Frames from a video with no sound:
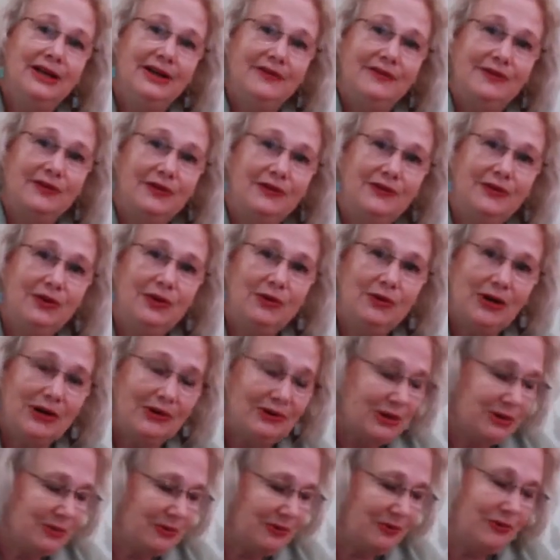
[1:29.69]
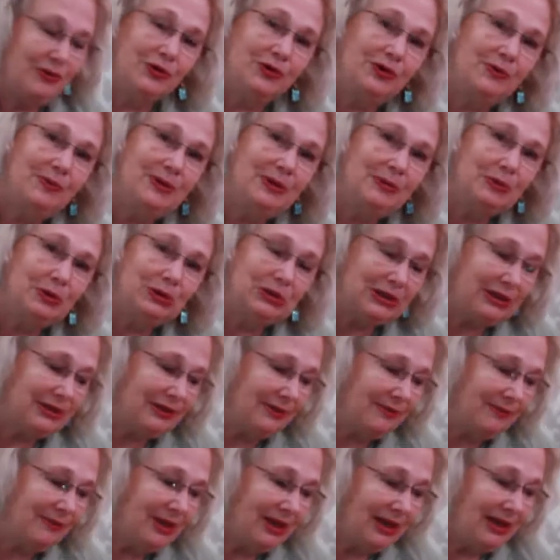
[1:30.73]
for a few hours before people
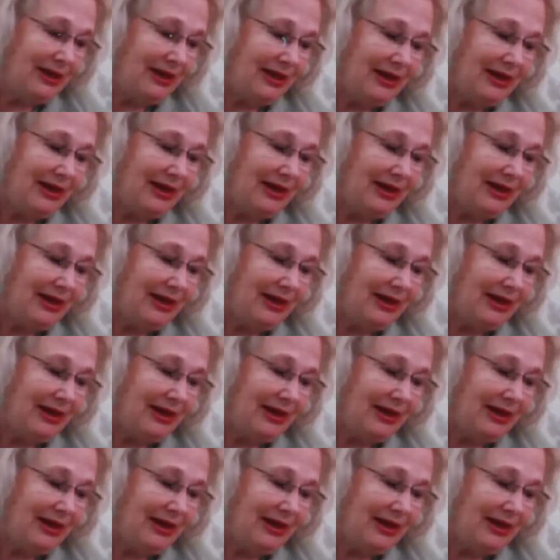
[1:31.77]
come,